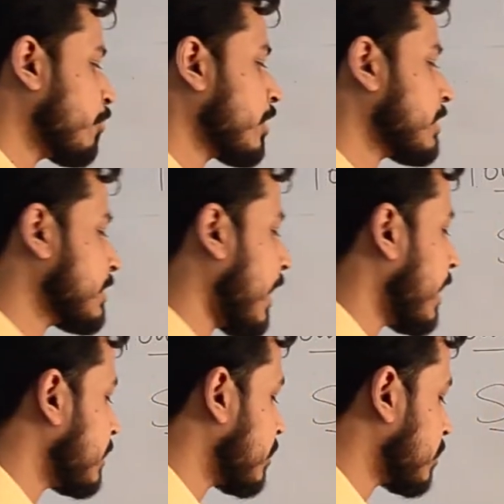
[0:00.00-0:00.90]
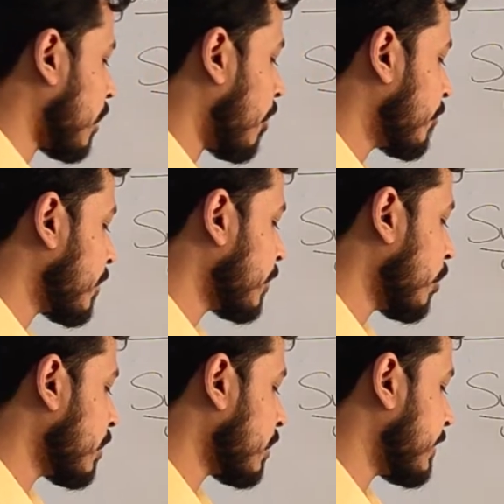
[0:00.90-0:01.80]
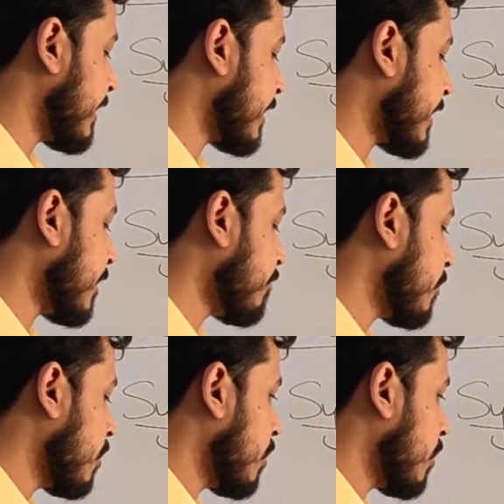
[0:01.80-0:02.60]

put a star just after your data type